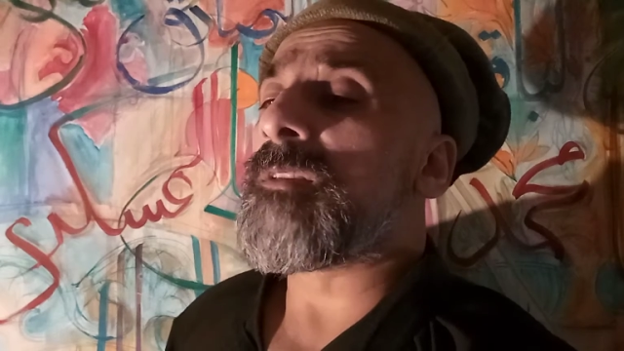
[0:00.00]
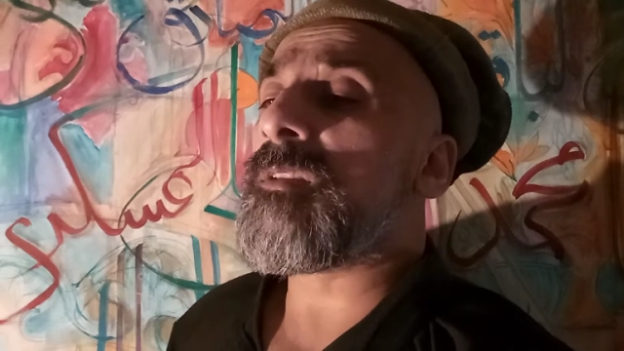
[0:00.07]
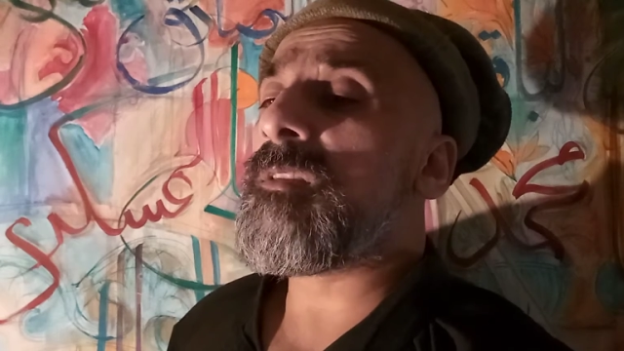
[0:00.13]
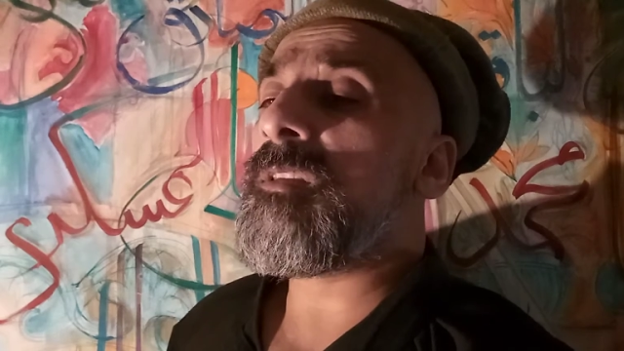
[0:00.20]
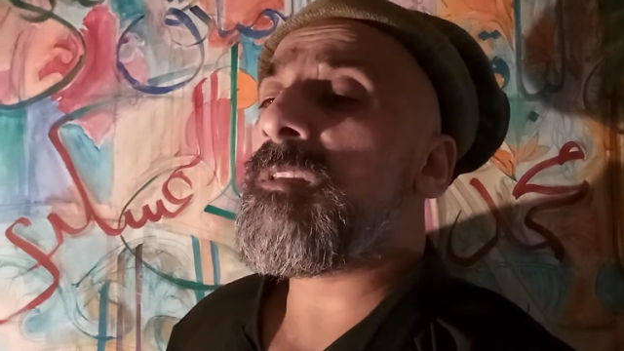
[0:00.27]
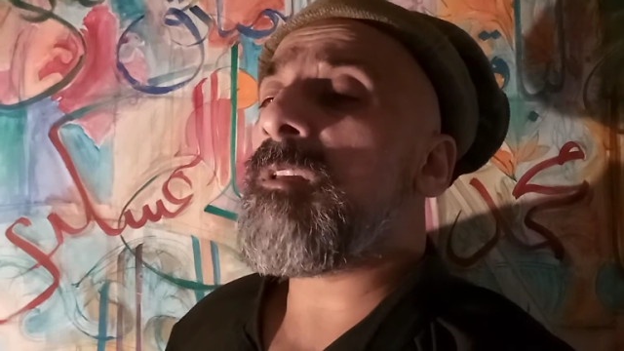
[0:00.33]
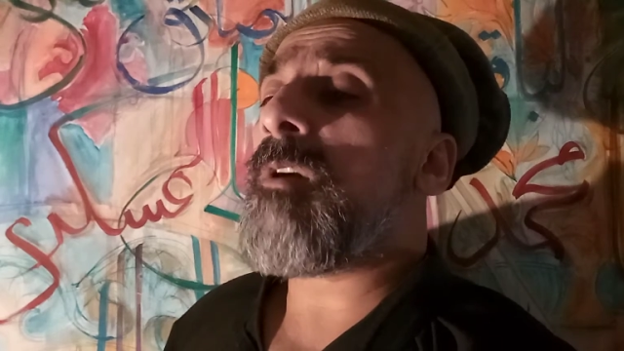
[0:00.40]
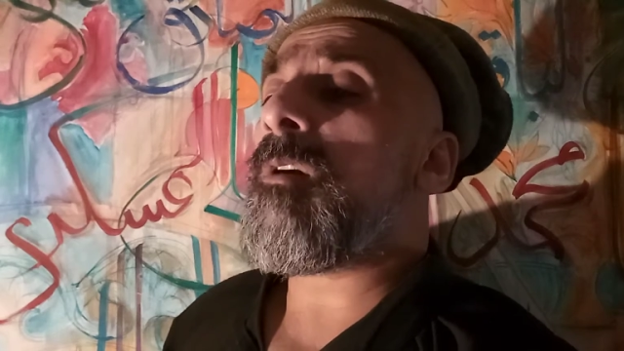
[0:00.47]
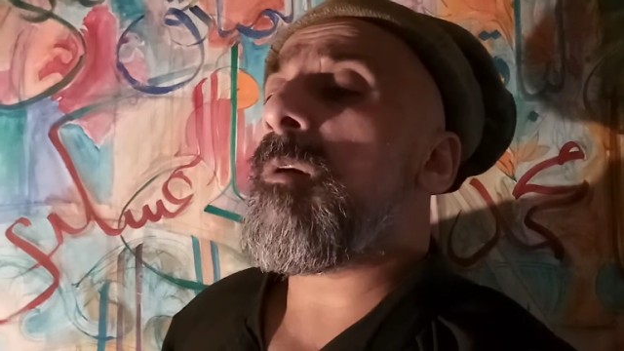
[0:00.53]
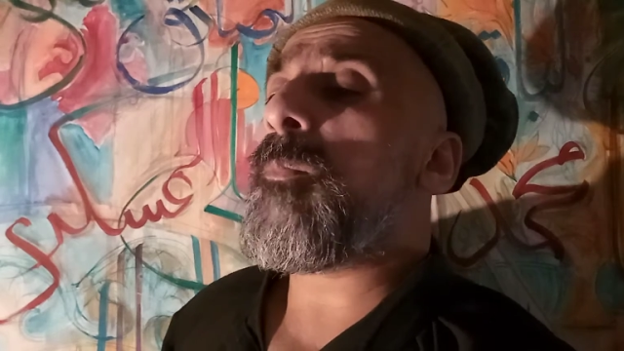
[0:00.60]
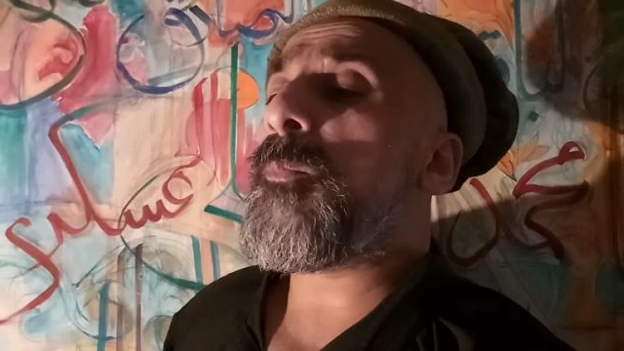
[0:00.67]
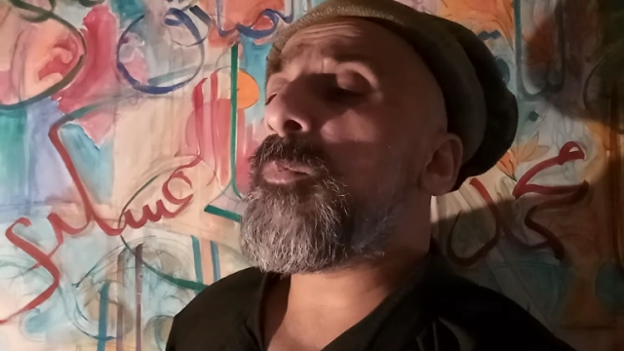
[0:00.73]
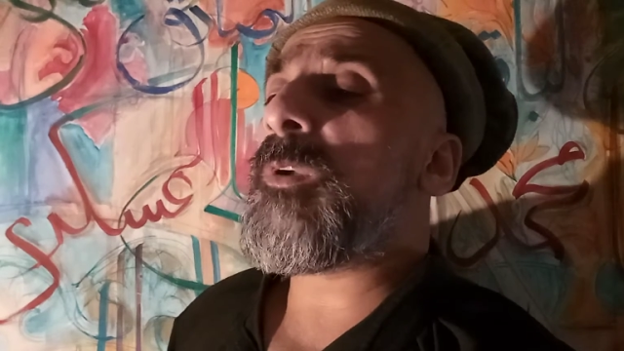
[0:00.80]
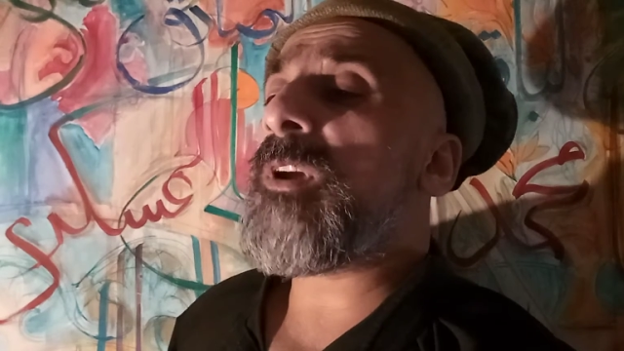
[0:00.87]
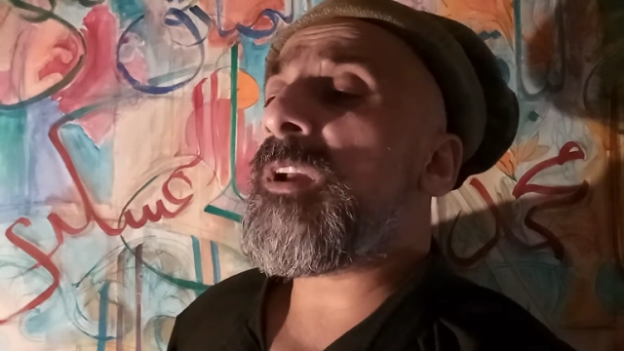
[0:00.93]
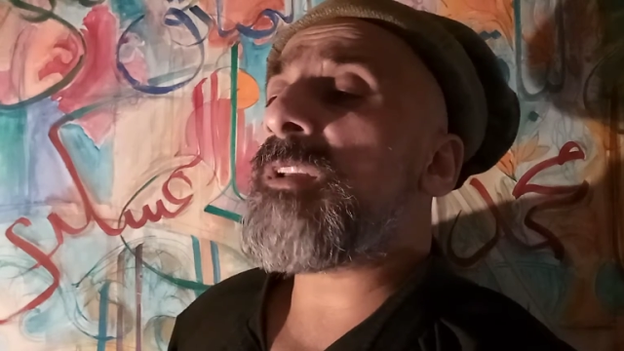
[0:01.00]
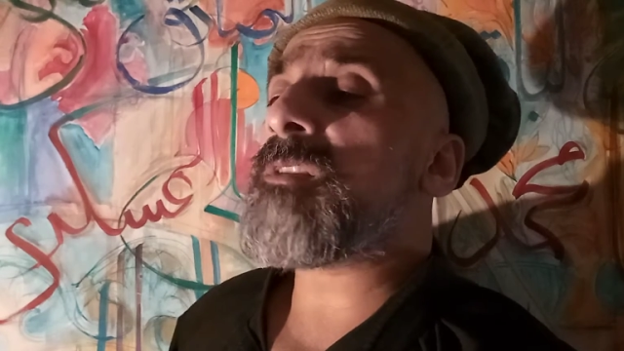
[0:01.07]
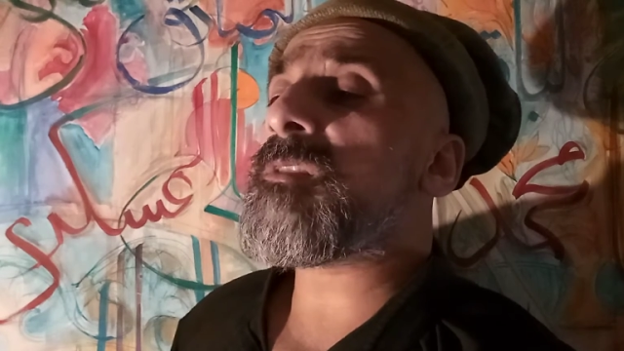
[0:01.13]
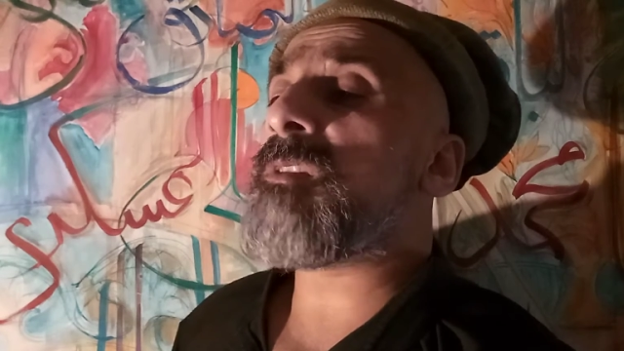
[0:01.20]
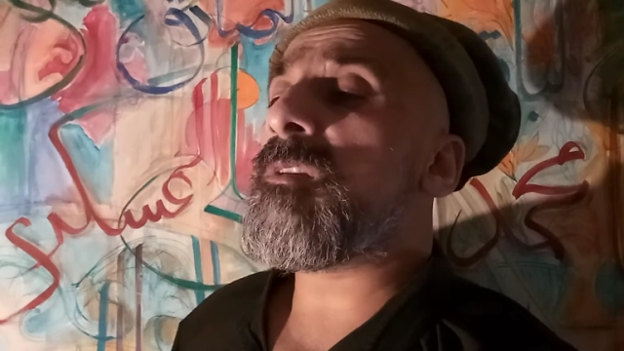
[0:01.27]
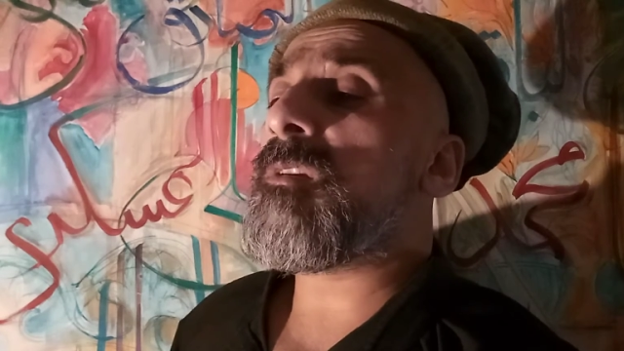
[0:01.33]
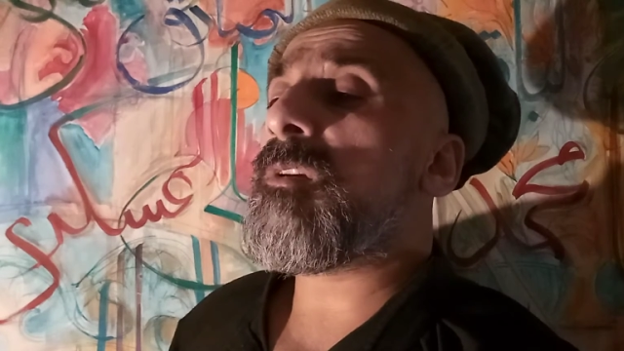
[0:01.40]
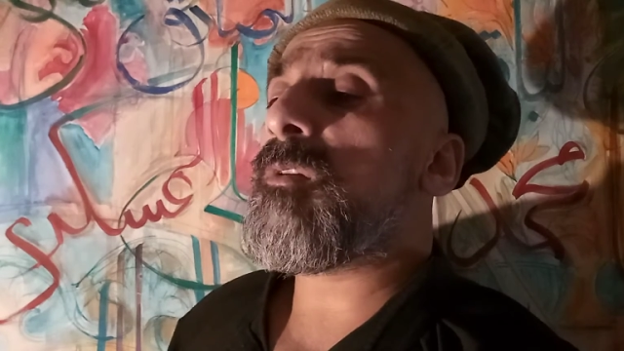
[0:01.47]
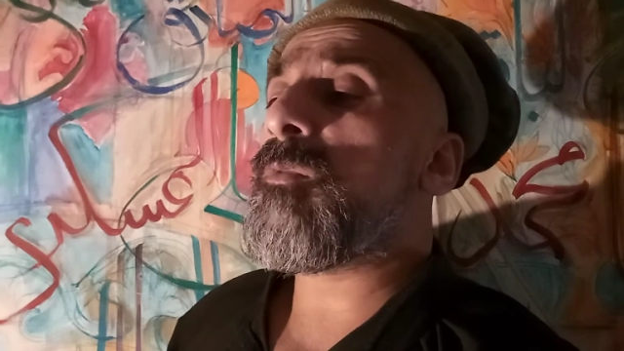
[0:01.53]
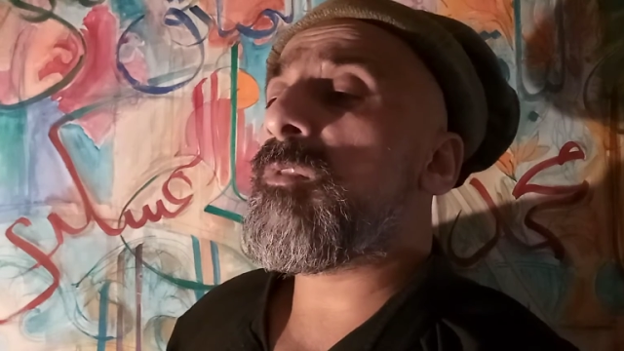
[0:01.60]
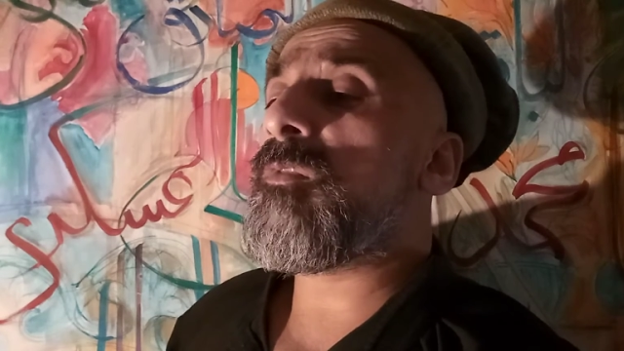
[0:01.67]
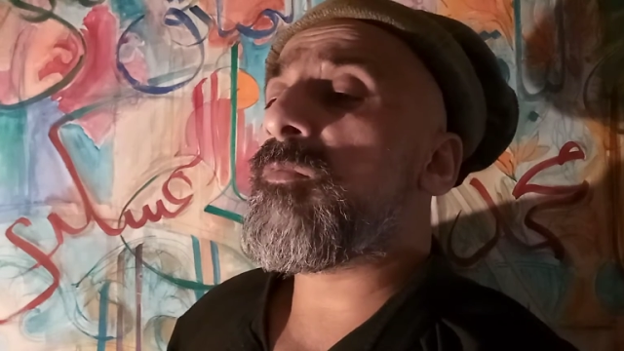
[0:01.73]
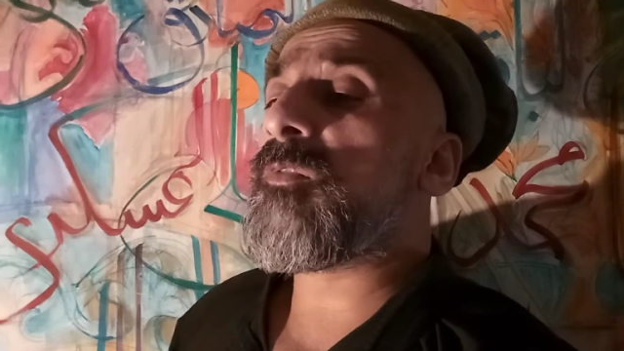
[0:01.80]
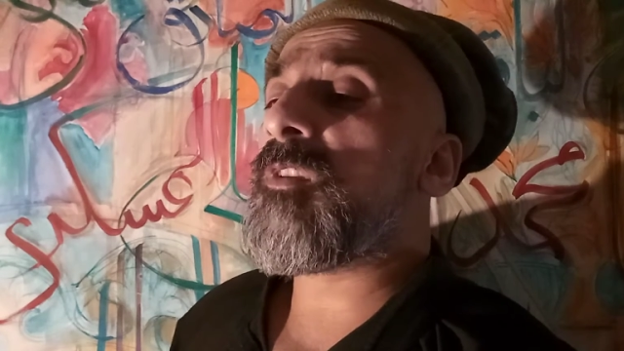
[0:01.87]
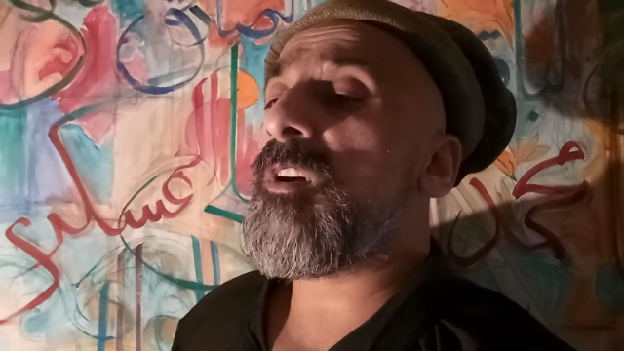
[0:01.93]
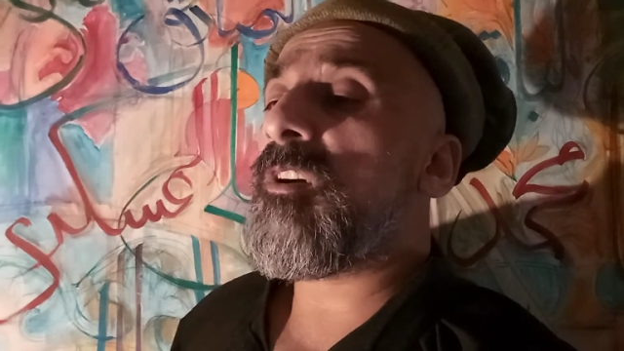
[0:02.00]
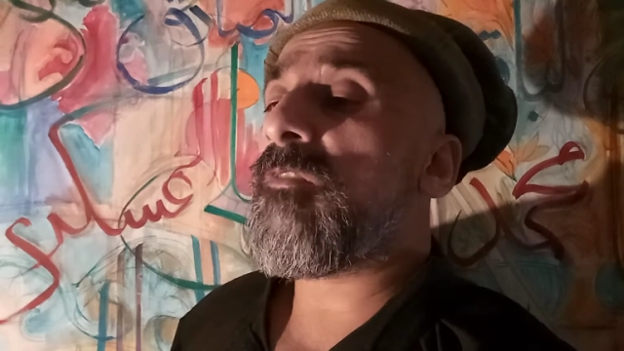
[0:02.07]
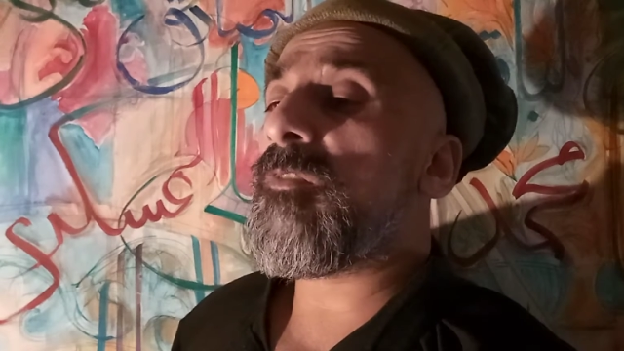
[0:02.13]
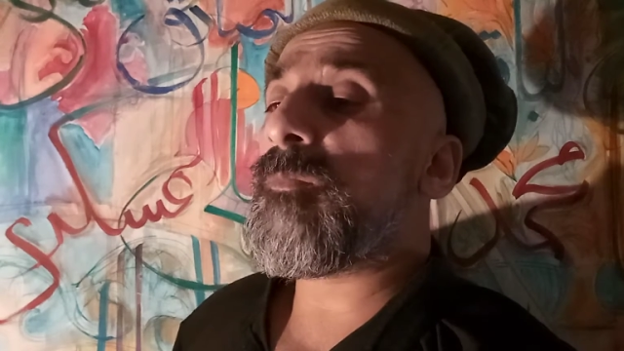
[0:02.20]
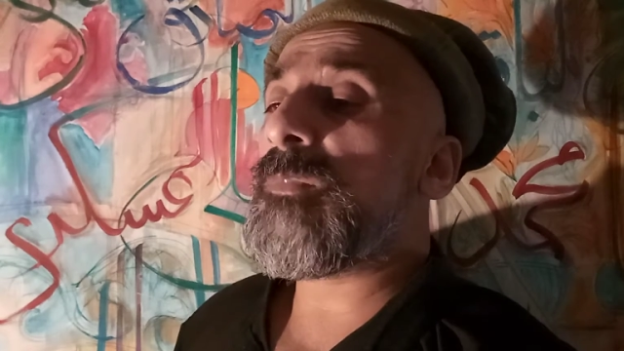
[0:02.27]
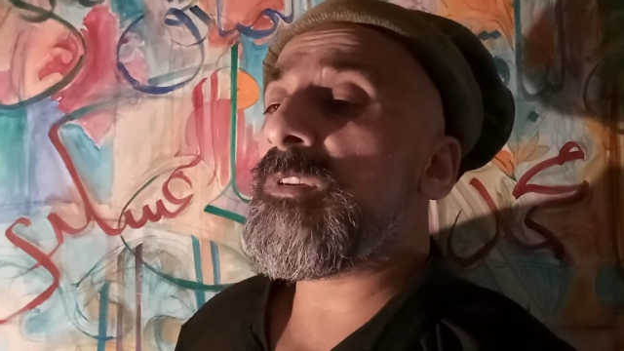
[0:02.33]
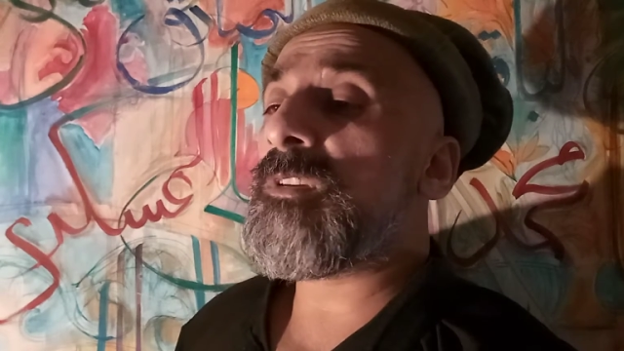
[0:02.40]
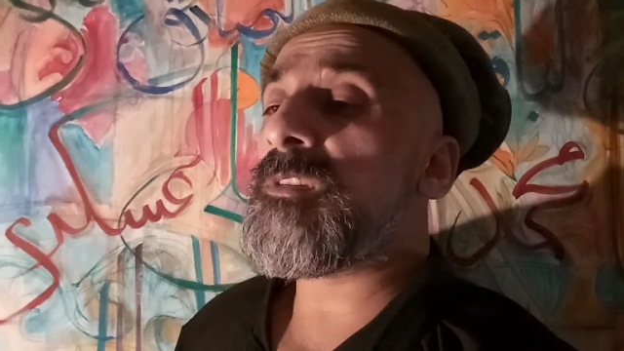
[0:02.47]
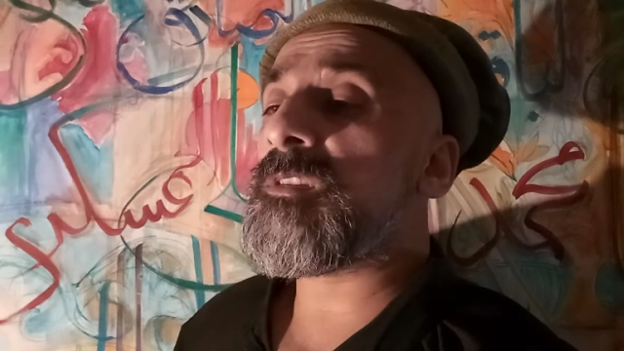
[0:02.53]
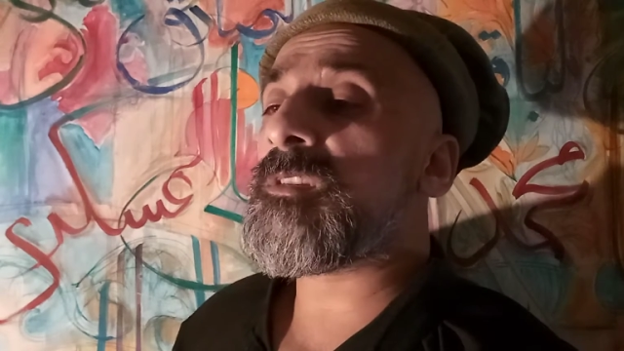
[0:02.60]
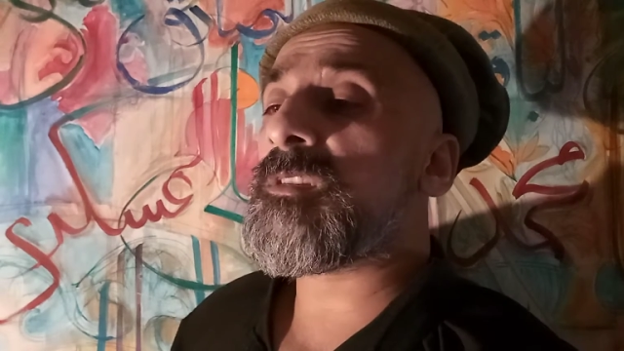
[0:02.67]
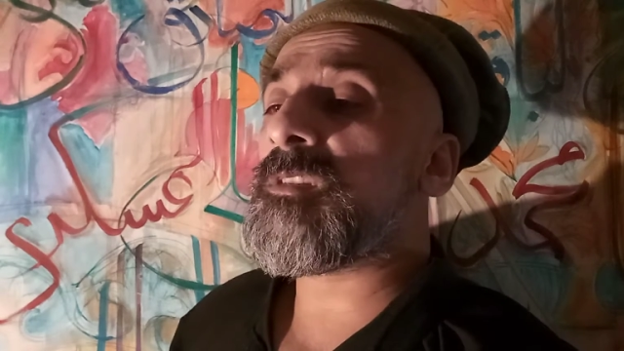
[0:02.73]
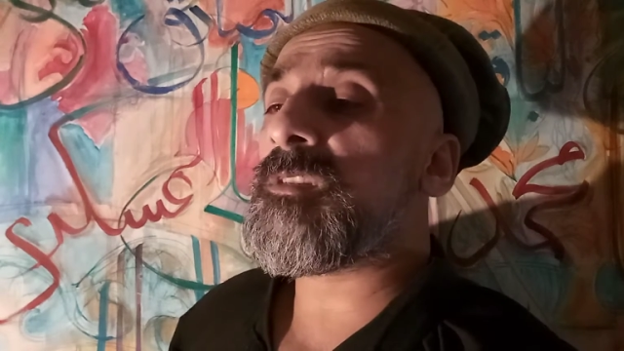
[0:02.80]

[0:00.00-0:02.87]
to the oppressor of governments,